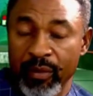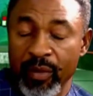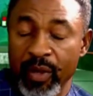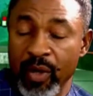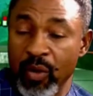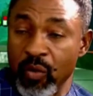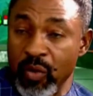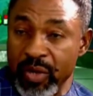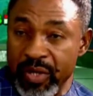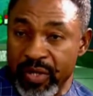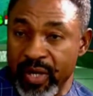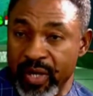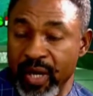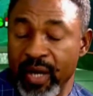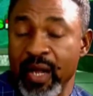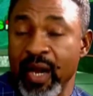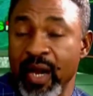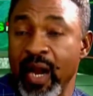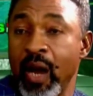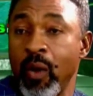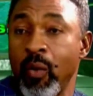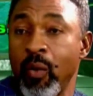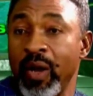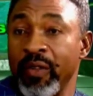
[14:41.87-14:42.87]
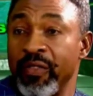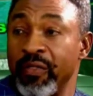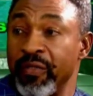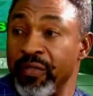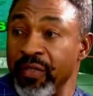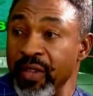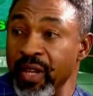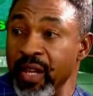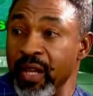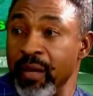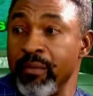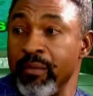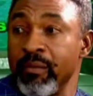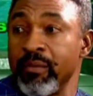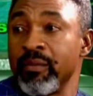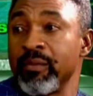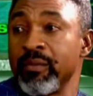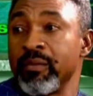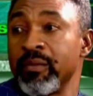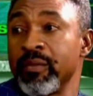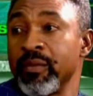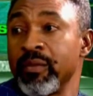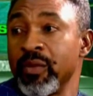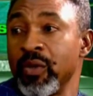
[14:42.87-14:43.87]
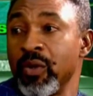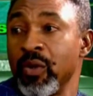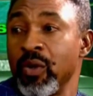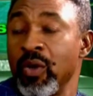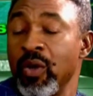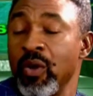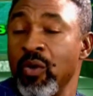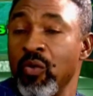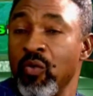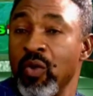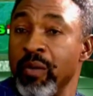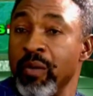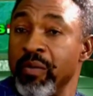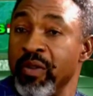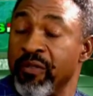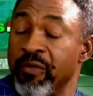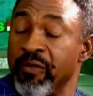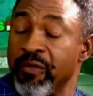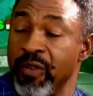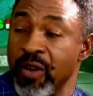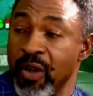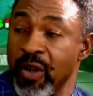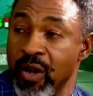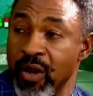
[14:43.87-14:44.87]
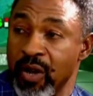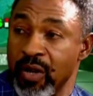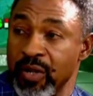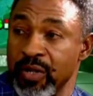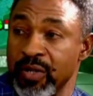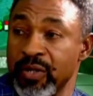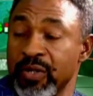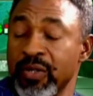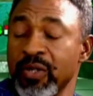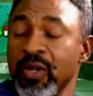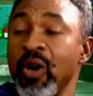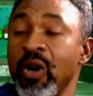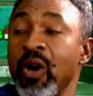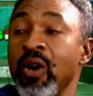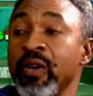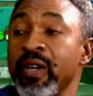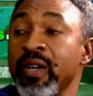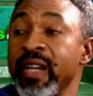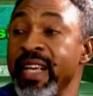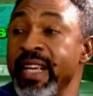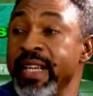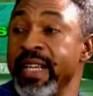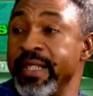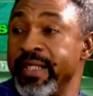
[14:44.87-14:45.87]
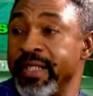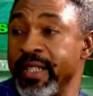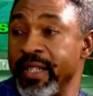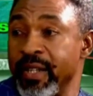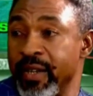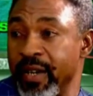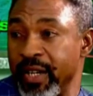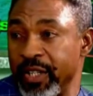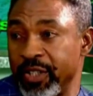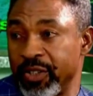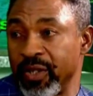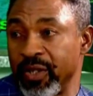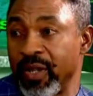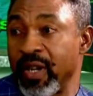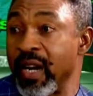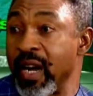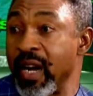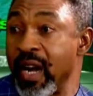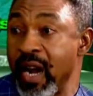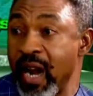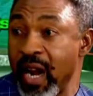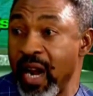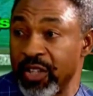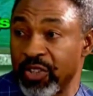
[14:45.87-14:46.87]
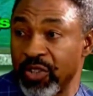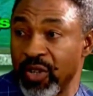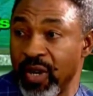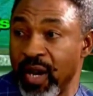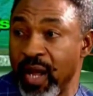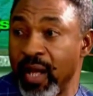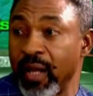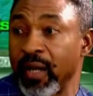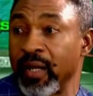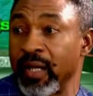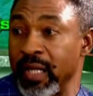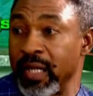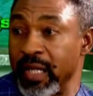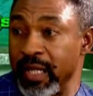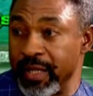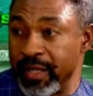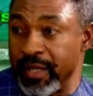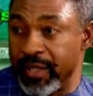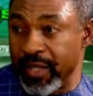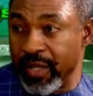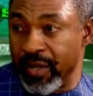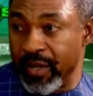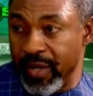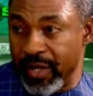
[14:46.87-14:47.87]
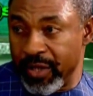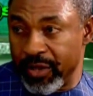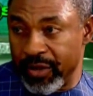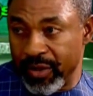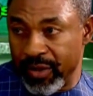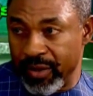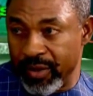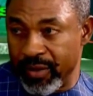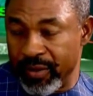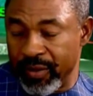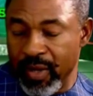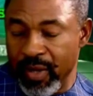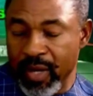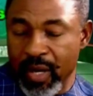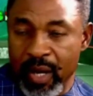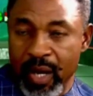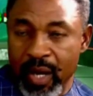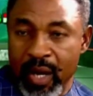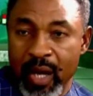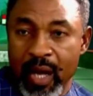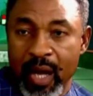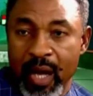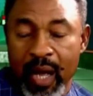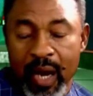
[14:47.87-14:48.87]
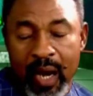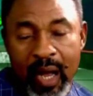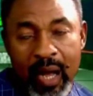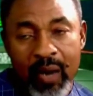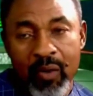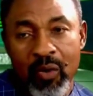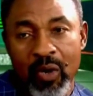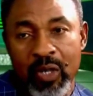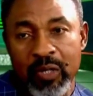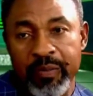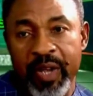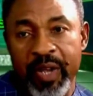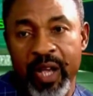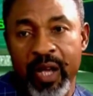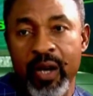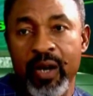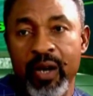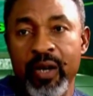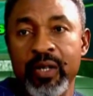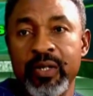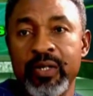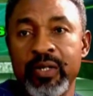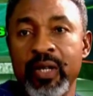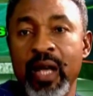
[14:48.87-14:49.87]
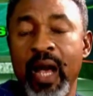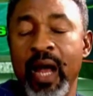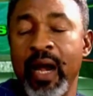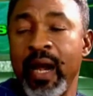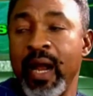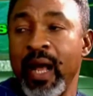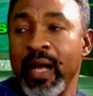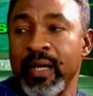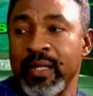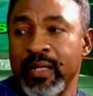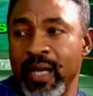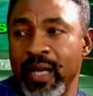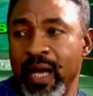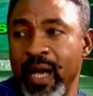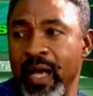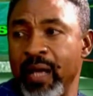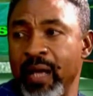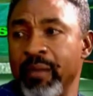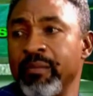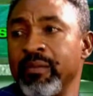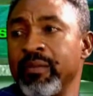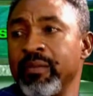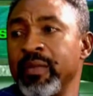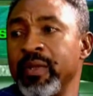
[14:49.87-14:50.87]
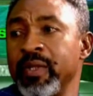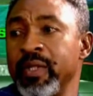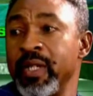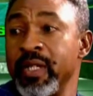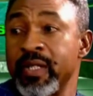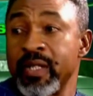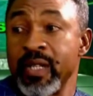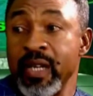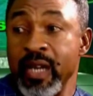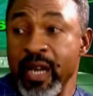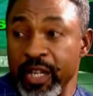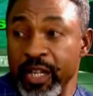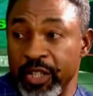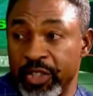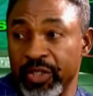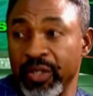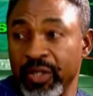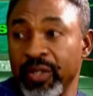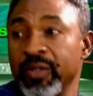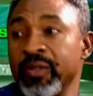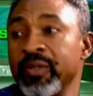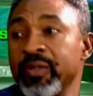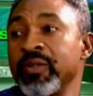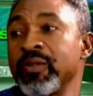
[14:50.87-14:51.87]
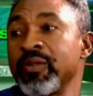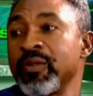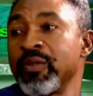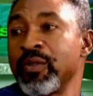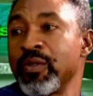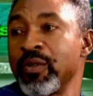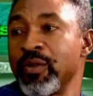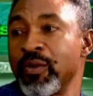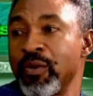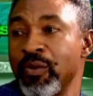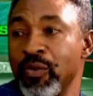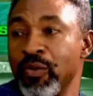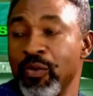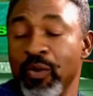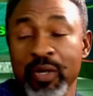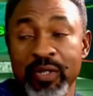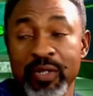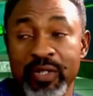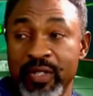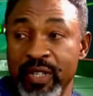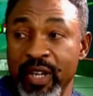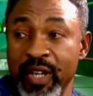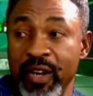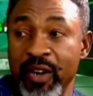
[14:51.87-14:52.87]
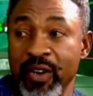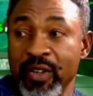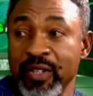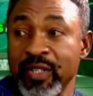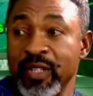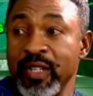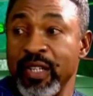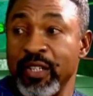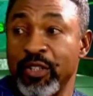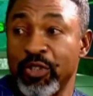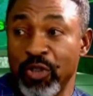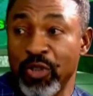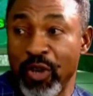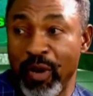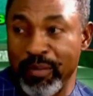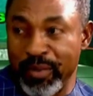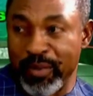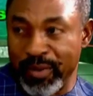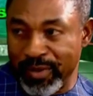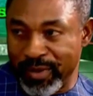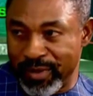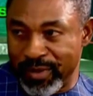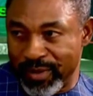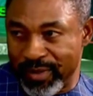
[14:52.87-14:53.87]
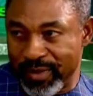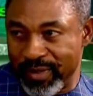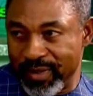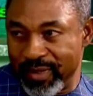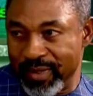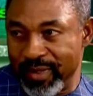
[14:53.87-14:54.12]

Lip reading: we said that our theme will be focused on integration, national integration. And that was because at that time, this nation was seriously troubled.